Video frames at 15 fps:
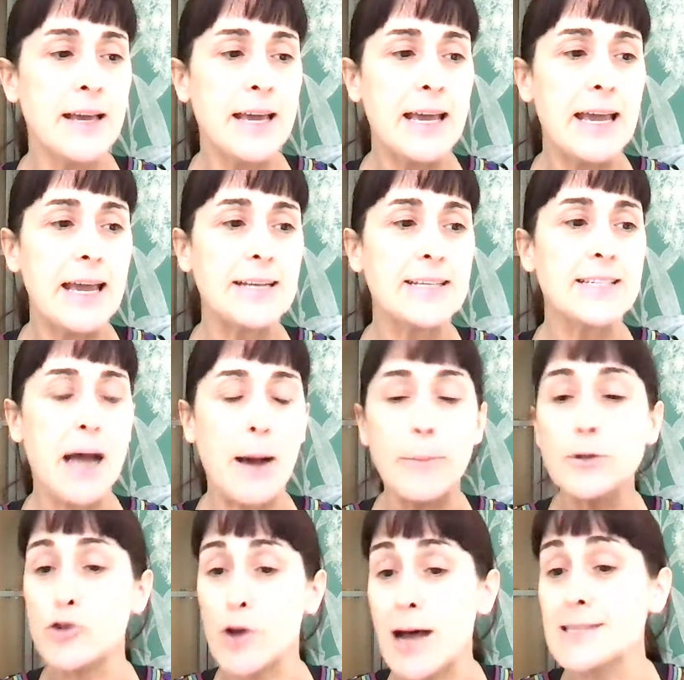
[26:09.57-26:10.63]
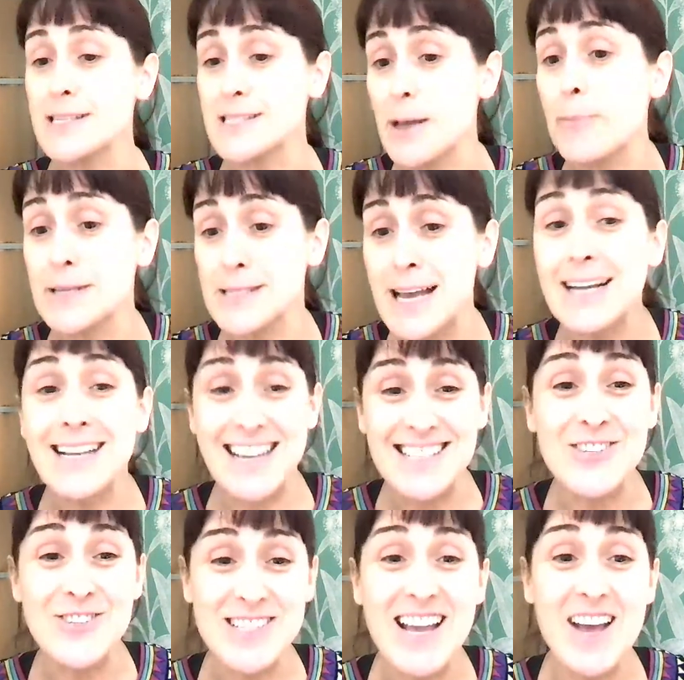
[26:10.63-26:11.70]
it double dries us up, exactly as
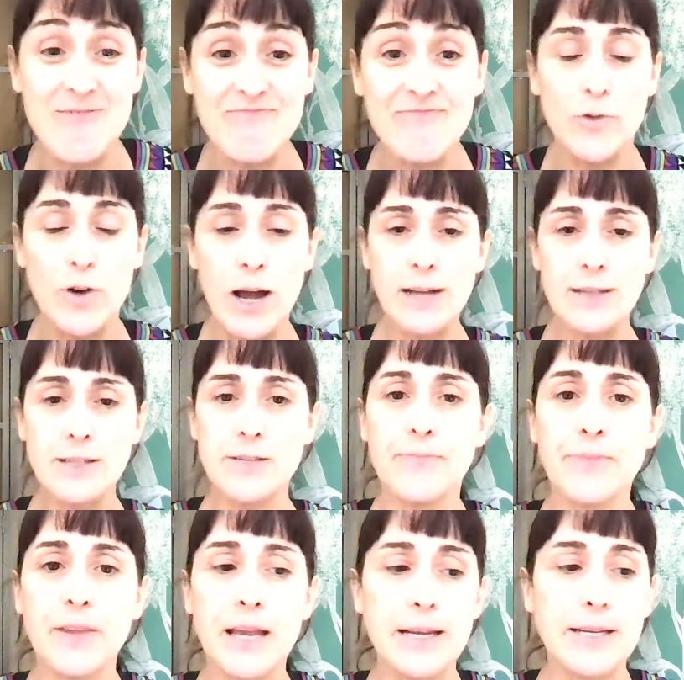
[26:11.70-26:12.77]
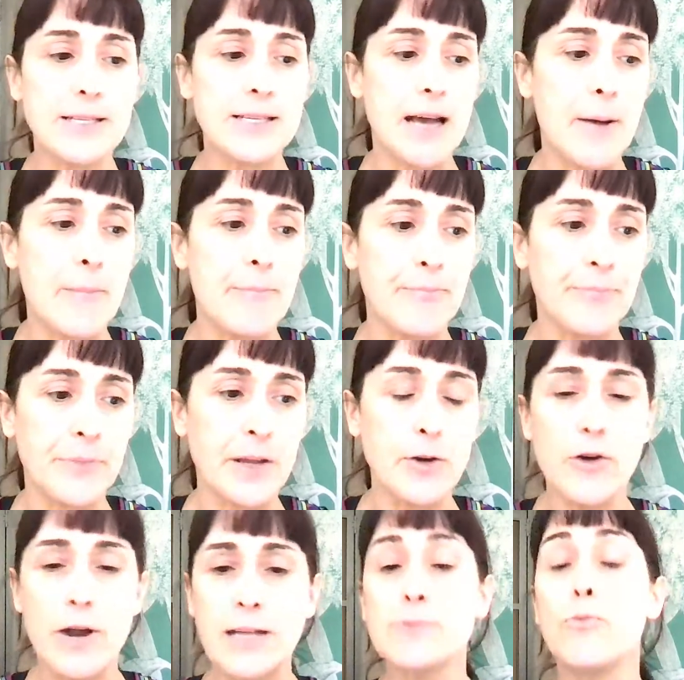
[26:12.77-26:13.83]
you say, right? It
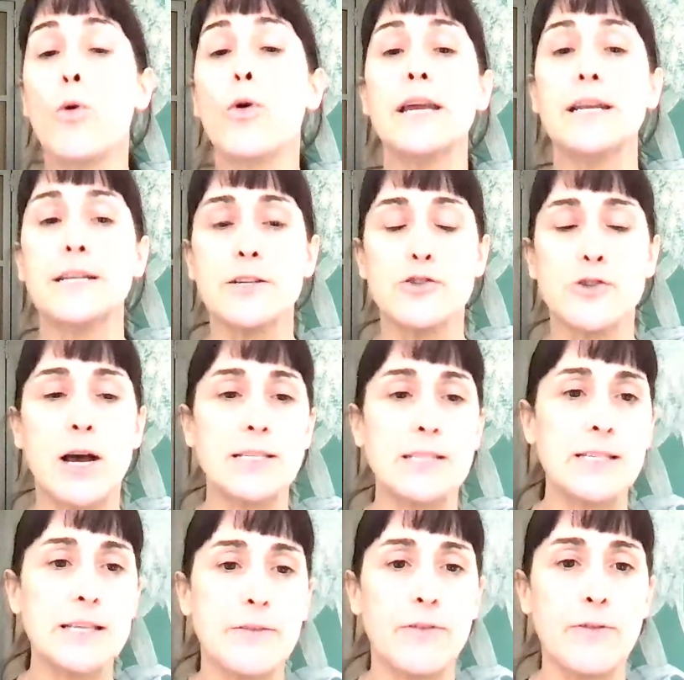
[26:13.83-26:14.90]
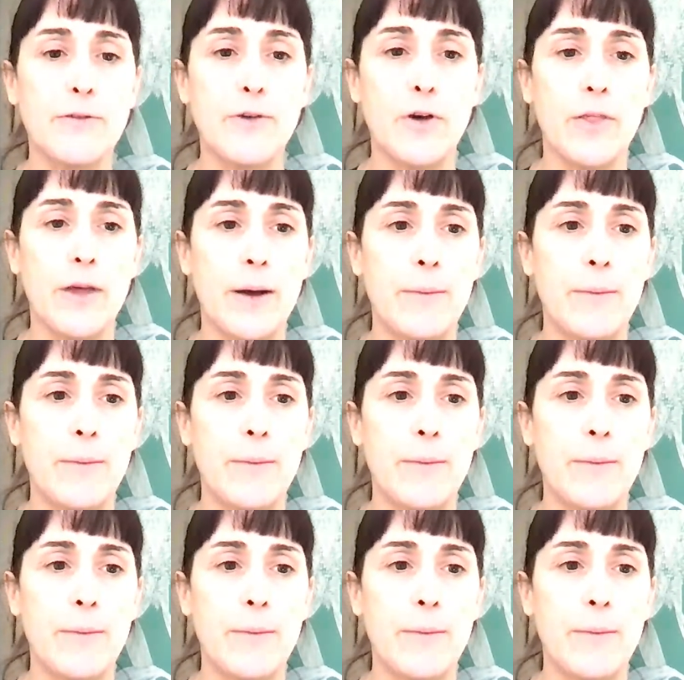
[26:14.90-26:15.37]
creates more heat and dries us even further.